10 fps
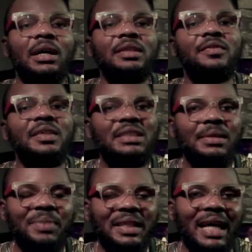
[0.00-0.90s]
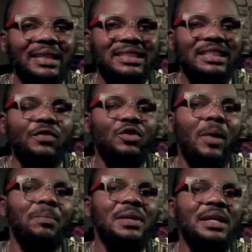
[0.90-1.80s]
The reason being that is if you
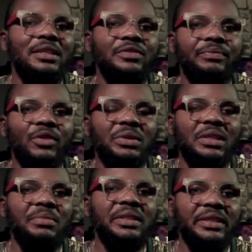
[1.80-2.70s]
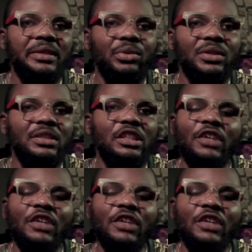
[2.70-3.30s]
are playing with a MIDI keyboard,